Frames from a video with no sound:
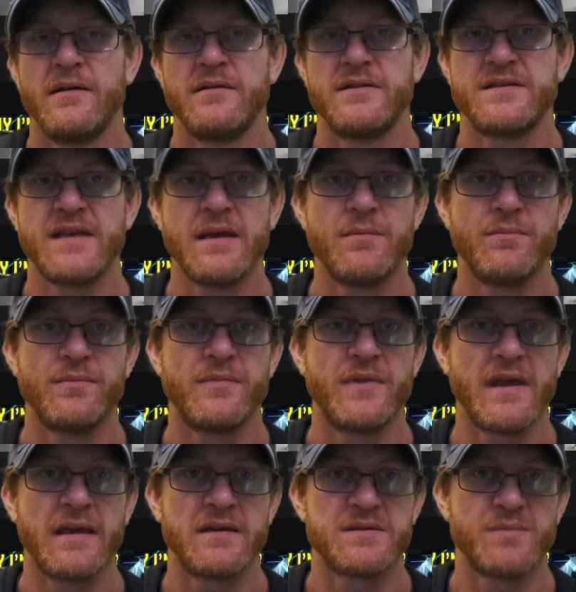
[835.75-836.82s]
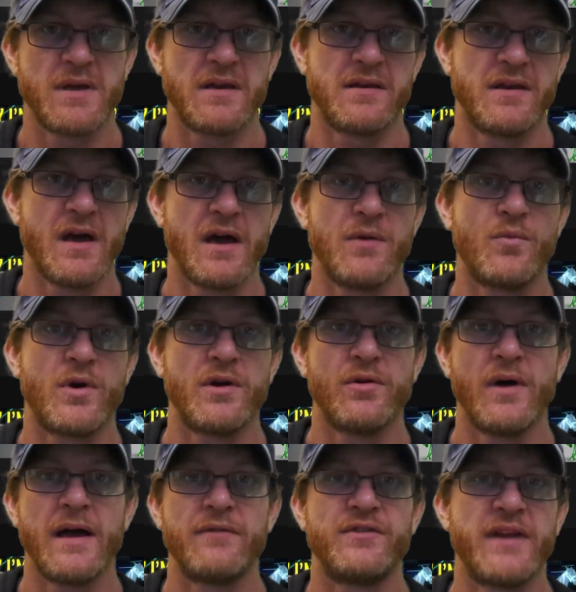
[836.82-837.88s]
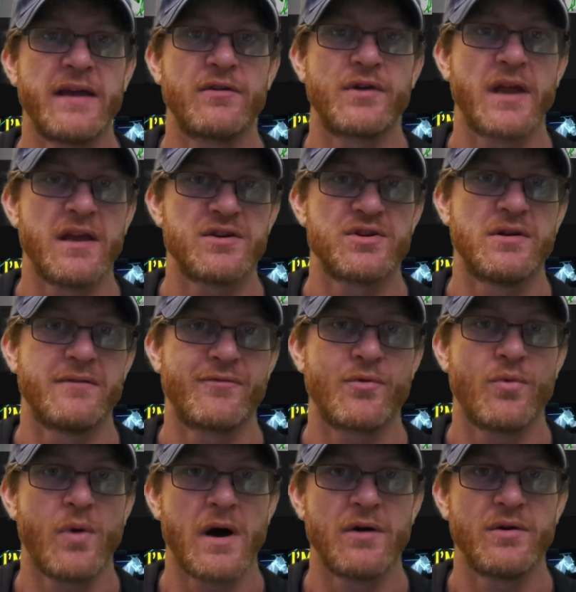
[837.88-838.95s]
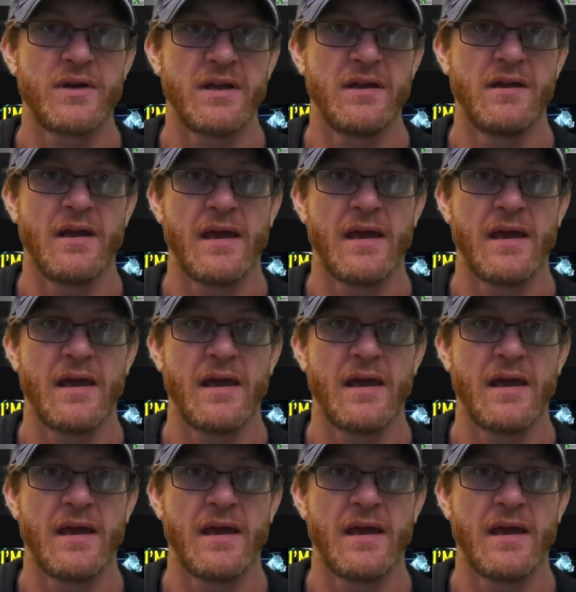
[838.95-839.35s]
the same thing is being done, where you'll have degradation of quality